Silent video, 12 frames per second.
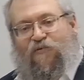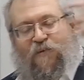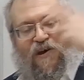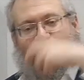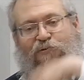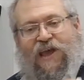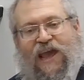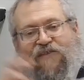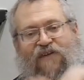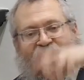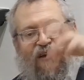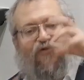is
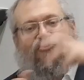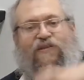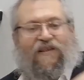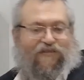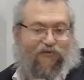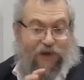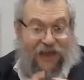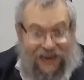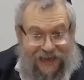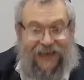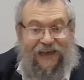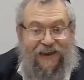infinitely
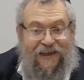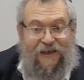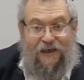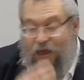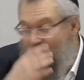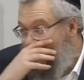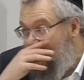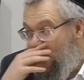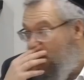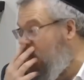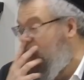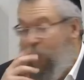stronger when
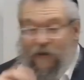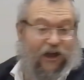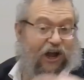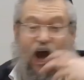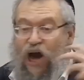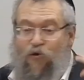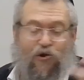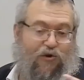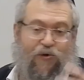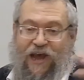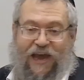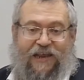you're being
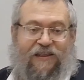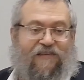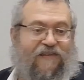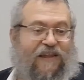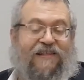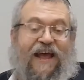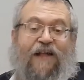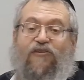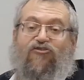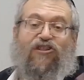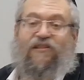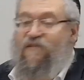shown a truth
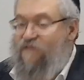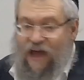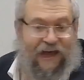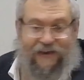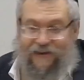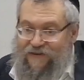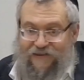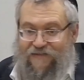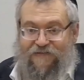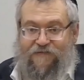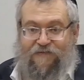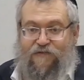than when you are
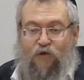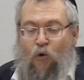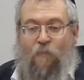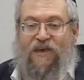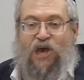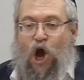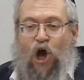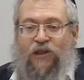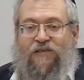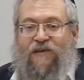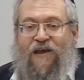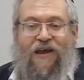deducing its
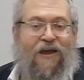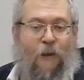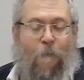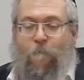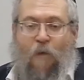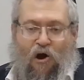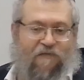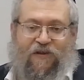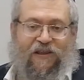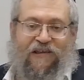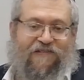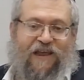
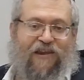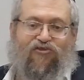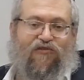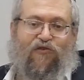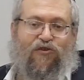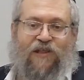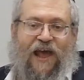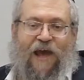reality.